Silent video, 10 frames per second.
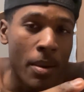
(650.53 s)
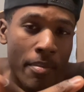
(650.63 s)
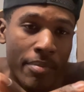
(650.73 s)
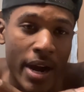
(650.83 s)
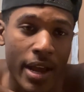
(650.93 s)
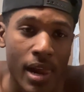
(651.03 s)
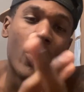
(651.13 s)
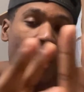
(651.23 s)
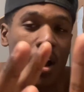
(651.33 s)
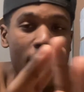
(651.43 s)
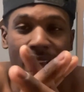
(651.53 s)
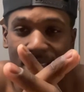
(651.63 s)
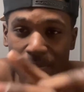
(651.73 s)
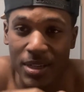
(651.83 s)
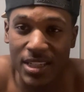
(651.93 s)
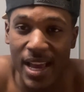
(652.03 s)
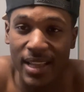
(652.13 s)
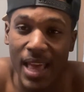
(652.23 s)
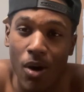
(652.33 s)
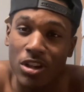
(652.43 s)
But with all that to be
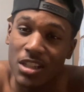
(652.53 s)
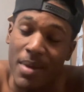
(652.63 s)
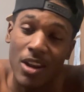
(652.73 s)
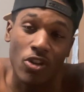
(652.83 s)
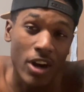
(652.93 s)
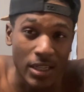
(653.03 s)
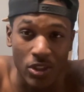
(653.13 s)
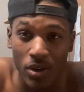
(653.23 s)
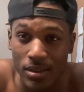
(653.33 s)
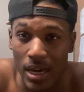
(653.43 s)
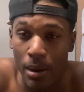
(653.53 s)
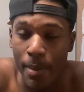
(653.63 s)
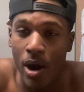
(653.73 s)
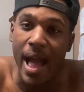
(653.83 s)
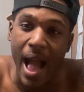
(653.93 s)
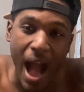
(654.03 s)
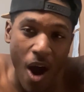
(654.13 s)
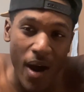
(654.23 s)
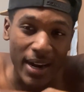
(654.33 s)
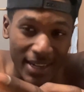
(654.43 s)
said, that was just my little crazy story time about
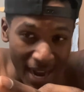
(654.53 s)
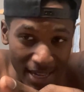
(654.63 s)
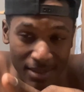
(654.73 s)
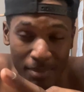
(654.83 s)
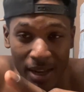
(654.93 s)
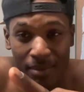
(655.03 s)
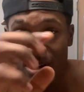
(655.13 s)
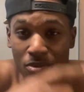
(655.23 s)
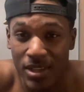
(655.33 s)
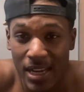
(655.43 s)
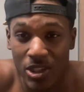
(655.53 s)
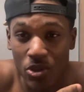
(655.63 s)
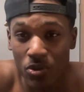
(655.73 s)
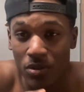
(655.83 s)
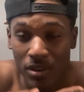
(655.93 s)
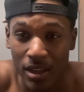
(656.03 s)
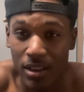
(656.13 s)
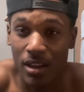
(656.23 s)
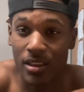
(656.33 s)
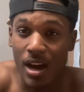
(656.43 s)
how I got my new tattoo, the,
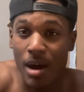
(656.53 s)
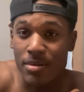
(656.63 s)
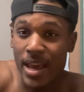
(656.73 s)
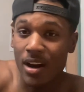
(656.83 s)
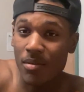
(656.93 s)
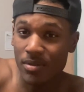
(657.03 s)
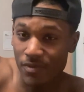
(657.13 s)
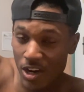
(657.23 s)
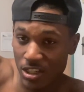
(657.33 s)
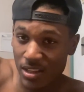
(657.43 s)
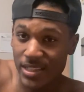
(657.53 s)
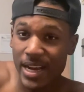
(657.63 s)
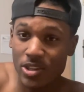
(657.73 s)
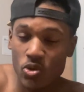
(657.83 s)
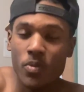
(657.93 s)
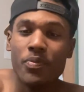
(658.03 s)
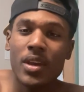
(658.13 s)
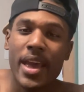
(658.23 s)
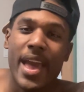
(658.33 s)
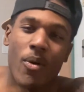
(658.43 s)
the, the updated version of the tattoo,
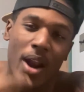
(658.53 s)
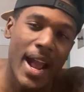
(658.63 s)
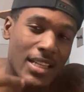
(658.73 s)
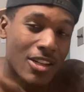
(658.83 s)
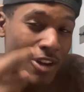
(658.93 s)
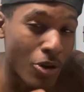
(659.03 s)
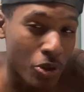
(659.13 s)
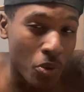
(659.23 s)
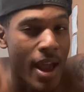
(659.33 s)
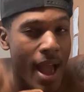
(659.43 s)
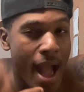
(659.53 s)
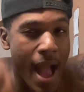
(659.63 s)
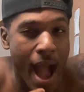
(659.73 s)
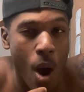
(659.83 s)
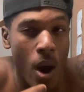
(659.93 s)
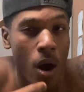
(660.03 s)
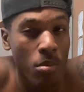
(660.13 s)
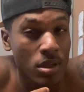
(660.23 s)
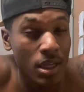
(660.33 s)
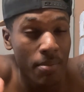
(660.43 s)
and what I had to go through how I
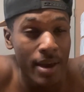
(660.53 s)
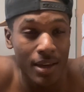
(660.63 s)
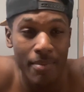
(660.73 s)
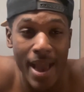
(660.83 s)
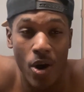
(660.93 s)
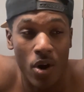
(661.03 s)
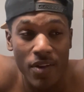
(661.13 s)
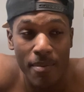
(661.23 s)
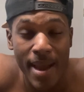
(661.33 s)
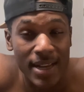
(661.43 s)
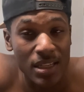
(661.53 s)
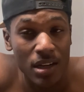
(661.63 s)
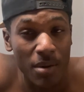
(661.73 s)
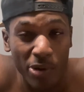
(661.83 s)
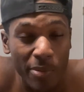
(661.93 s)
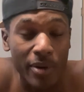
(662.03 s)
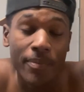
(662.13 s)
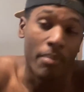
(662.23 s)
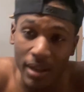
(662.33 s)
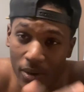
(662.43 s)
almost didn't make it back or make it to the appointment.
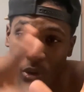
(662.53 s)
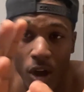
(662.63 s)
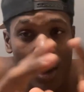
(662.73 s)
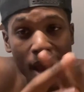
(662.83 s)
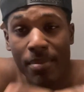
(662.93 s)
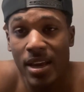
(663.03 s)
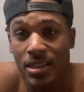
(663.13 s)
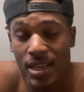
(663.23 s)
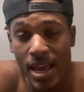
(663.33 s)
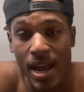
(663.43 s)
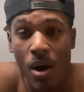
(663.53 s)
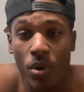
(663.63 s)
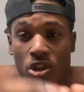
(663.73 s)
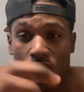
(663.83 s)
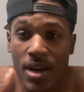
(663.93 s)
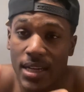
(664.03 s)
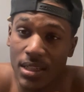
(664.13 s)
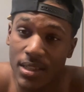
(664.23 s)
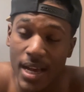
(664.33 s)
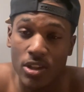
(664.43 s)
But with all that being said, I want to show you guys
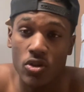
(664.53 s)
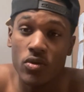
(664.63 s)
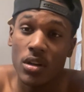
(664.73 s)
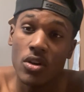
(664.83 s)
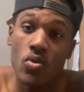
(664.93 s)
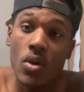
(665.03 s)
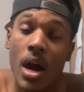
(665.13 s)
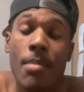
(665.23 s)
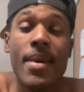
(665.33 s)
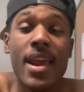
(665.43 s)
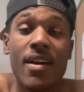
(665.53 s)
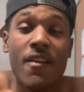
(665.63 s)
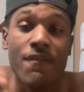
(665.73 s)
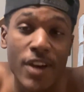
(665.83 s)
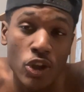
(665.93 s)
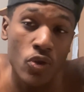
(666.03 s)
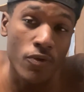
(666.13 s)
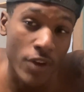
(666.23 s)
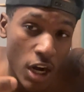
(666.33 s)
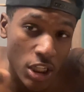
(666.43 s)
this tattoo, the new updated official
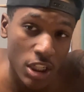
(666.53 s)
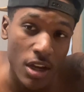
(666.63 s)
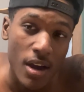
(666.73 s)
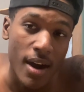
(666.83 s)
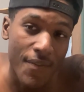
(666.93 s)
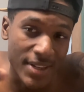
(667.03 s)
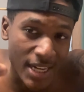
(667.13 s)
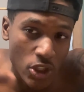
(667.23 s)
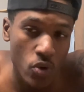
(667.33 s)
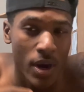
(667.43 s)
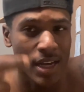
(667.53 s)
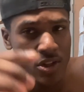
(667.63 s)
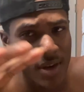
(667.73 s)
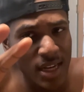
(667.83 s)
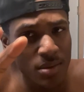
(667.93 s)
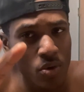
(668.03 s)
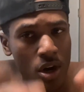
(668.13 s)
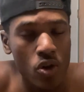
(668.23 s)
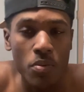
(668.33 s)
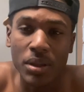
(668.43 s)
version of the tattoo. And I still got some more to
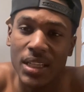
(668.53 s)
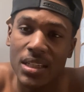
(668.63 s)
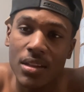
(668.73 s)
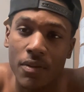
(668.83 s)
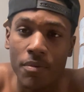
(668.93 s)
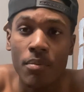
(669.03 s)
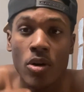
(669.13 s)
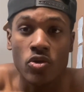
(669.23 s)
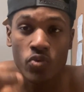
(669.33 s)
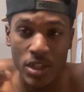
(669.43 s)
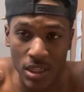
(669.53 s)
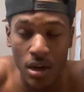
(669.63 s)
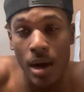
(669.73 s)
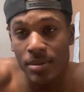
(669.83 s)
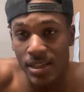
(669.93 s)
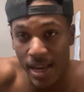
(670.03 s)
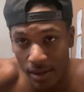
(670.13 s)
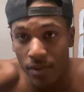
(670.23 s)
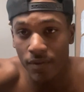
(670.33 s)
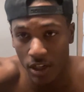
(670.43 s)
do, but this is the most recent up-to-date
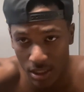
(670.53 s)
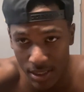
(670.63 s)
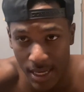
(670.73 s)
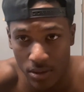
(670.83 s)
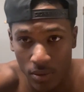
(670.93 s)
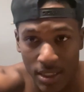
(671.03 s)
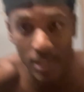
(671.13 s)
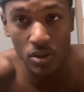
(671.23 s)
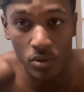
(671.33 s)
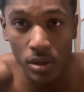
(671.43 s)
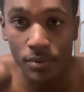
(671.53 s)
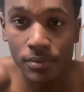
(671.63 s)
version of the tattoo. Let's get to it.